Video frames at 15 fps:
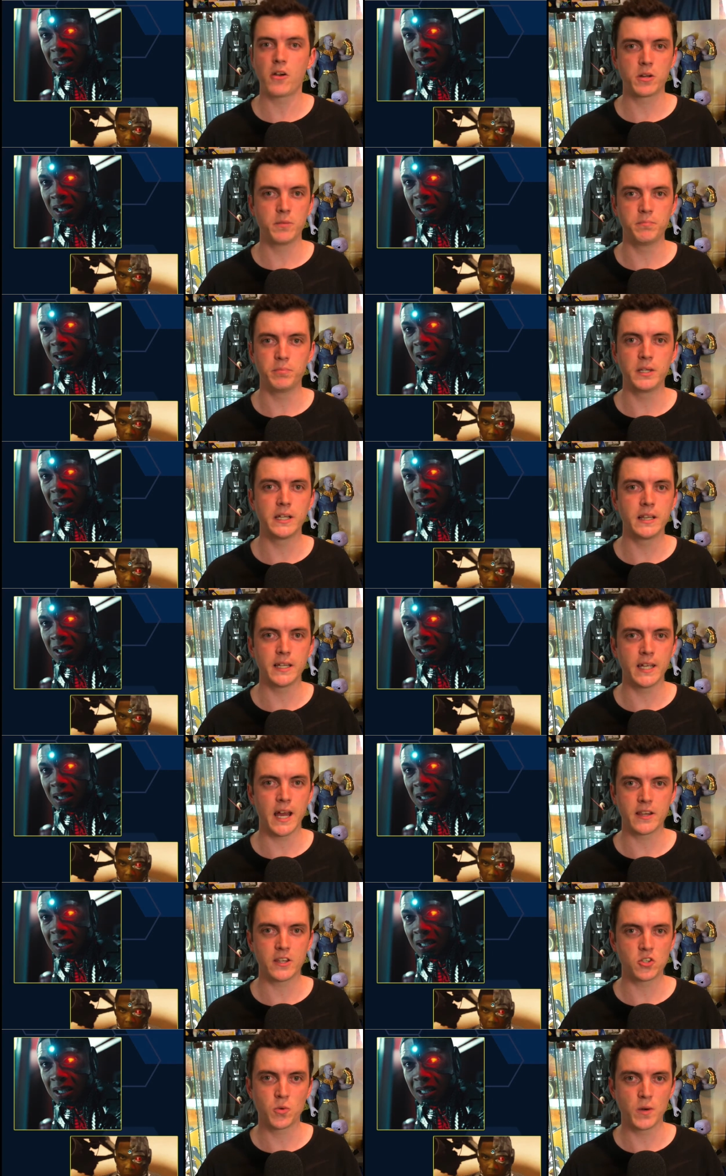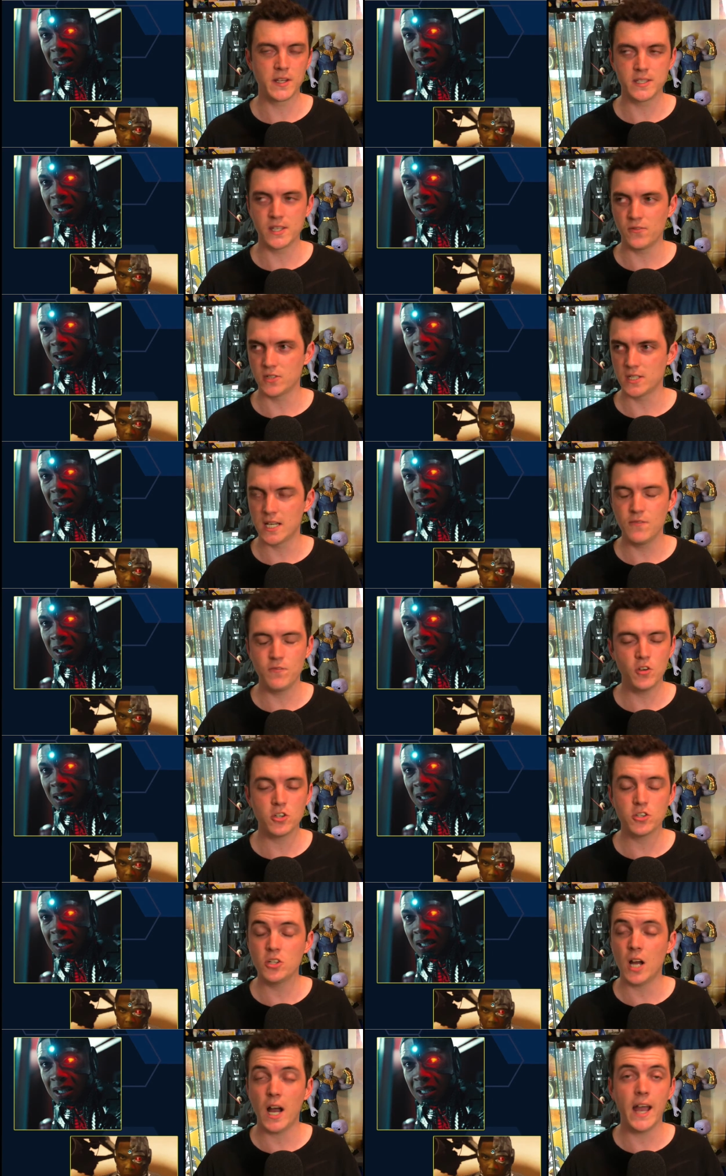Speaker 1: out completely out of the 2017
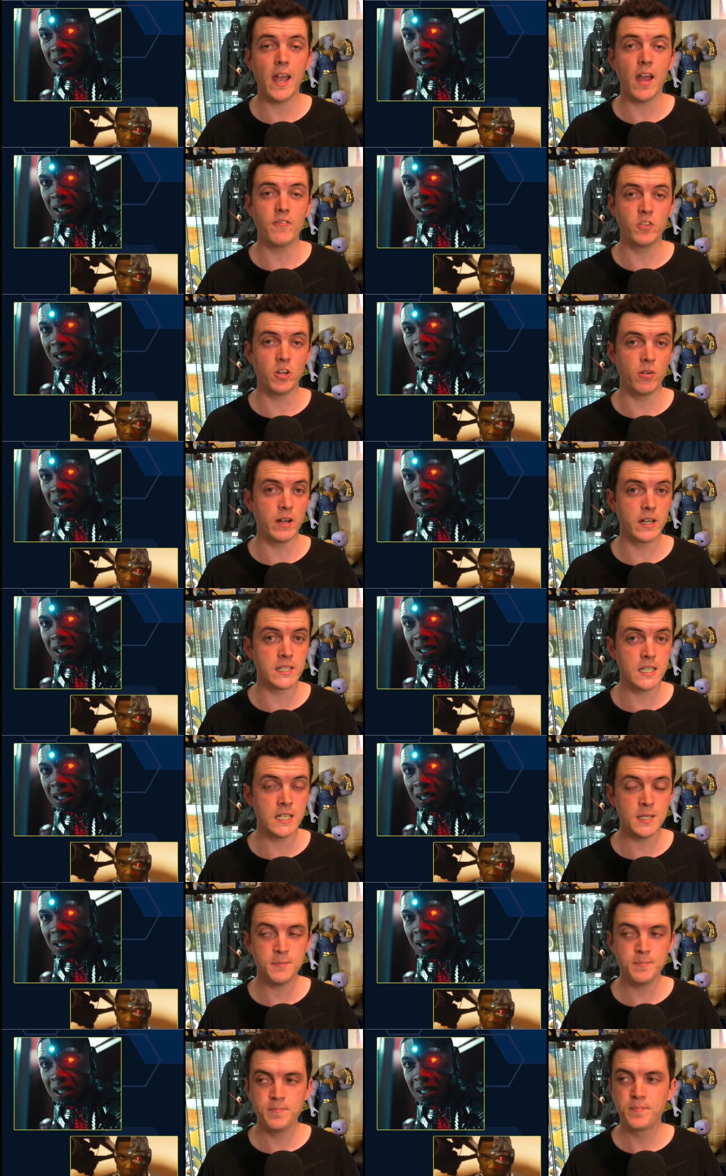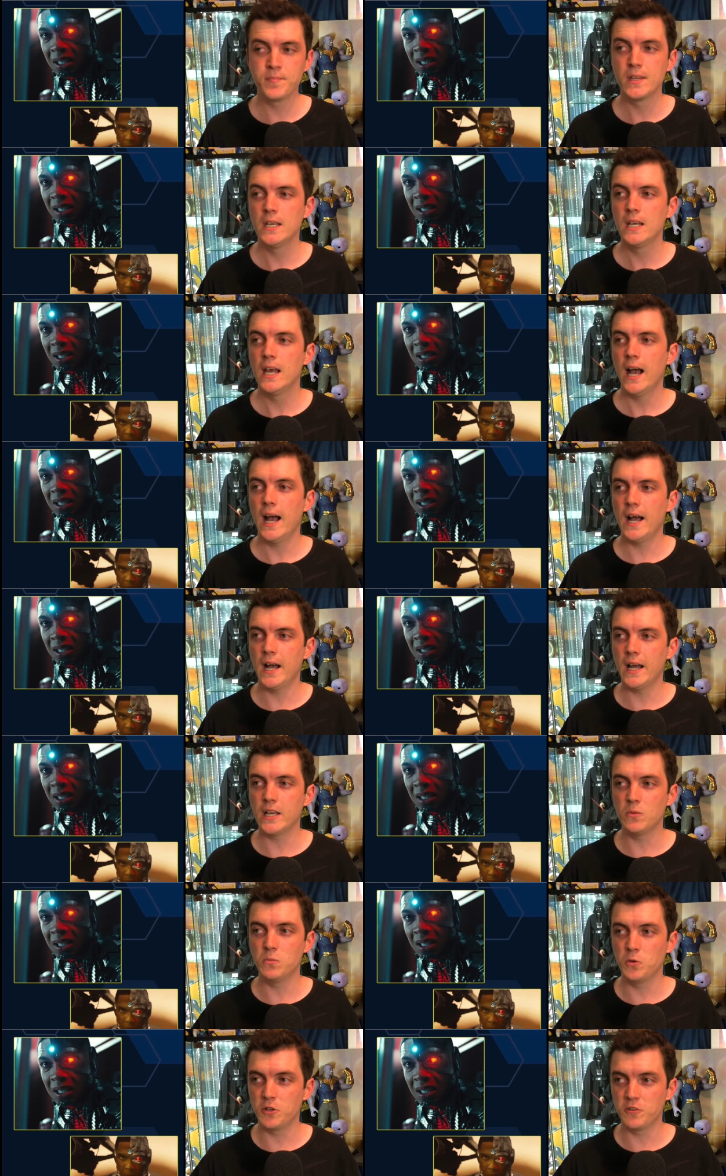version, I have no idea.
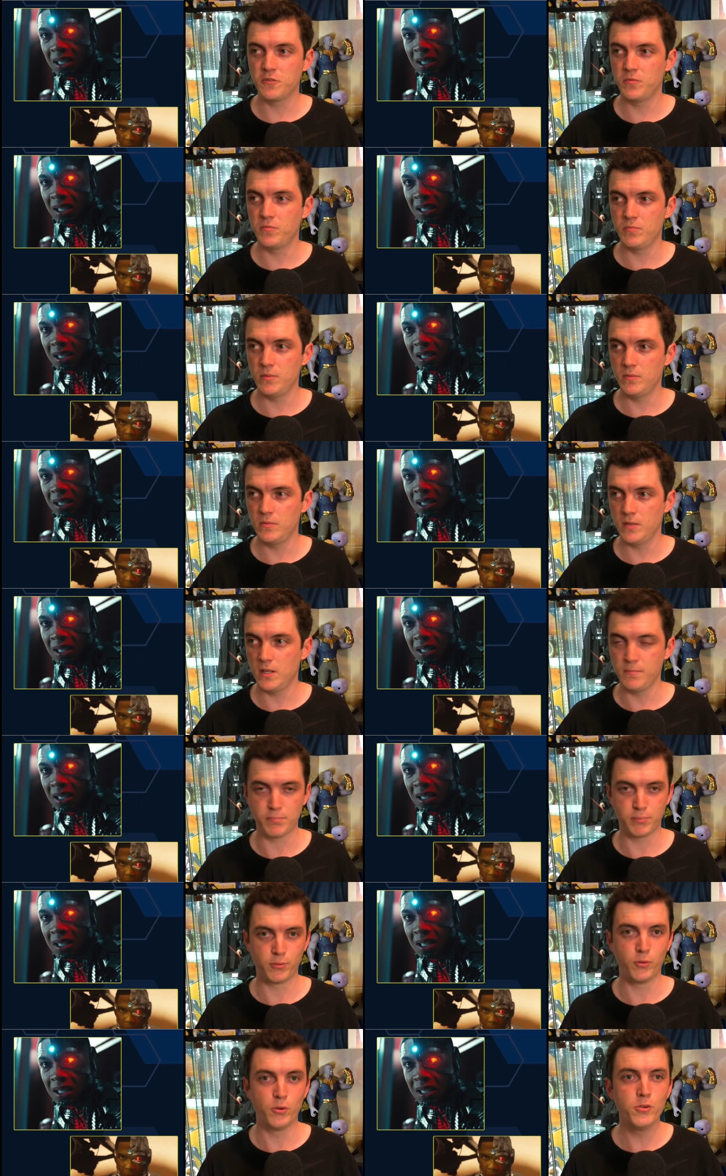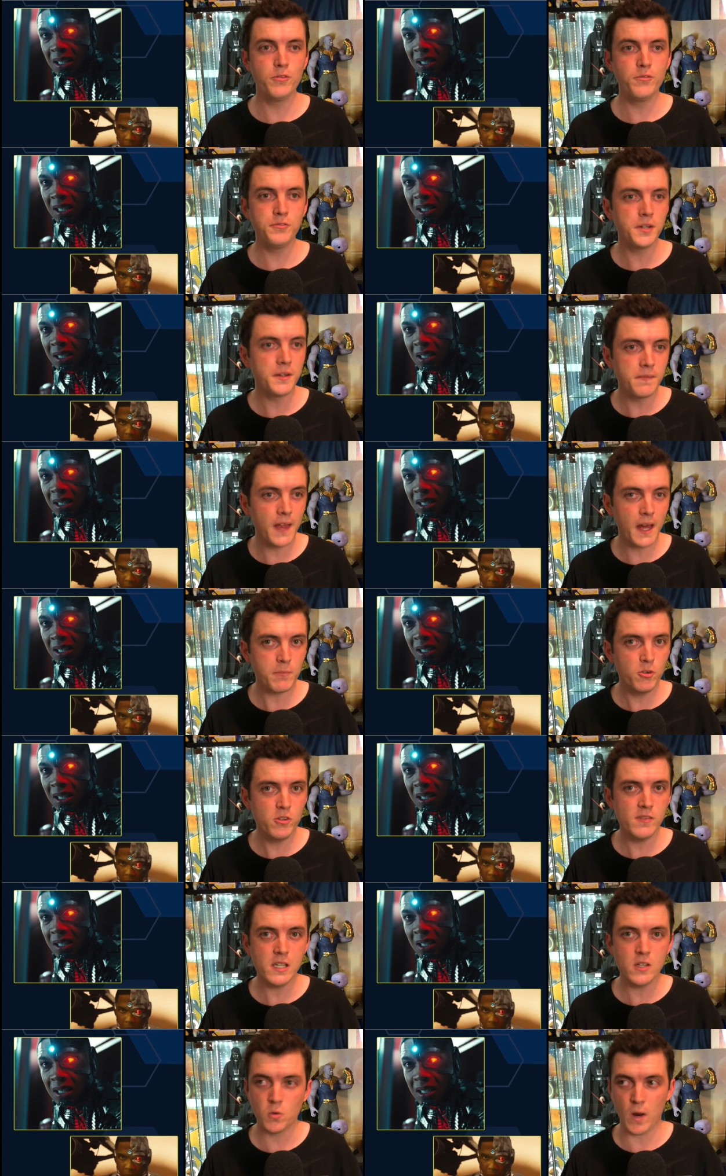It would have improved that
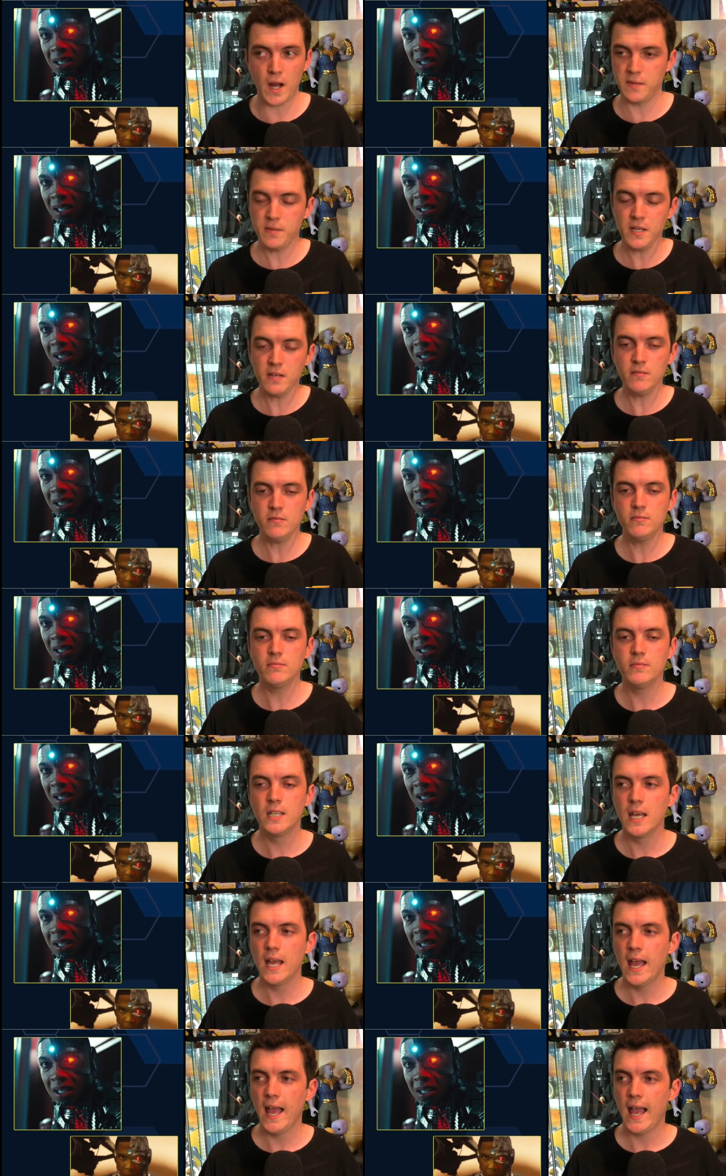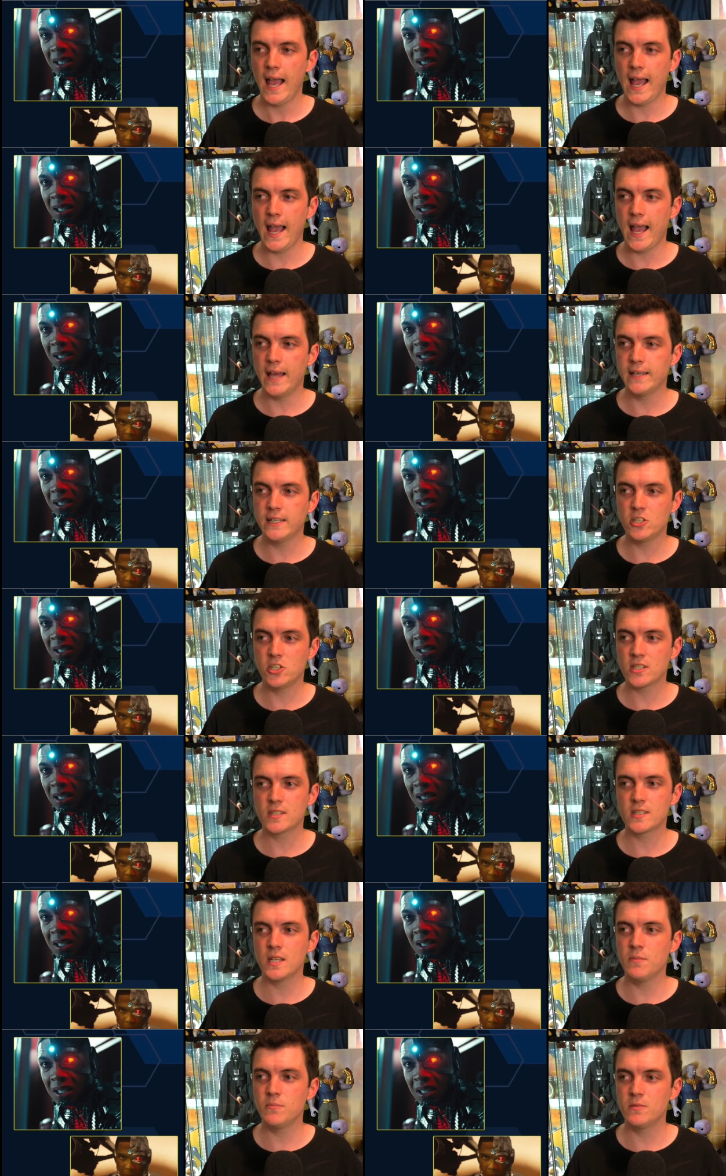movie quite a bit. And it
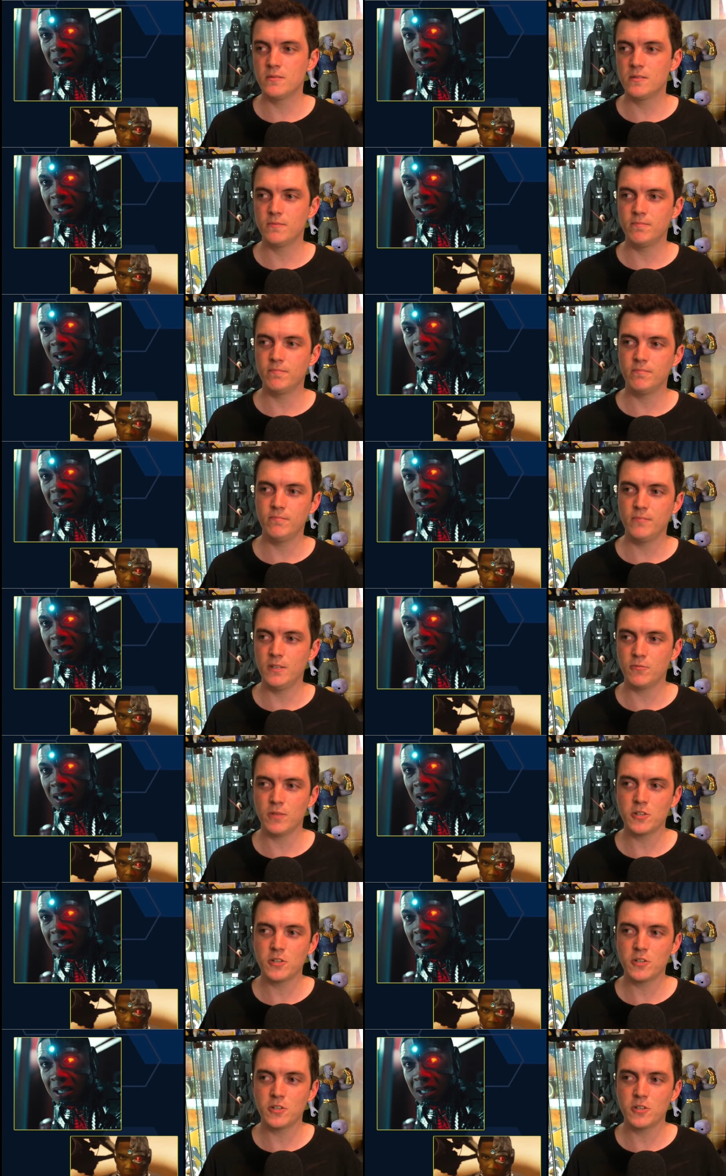just seemed, in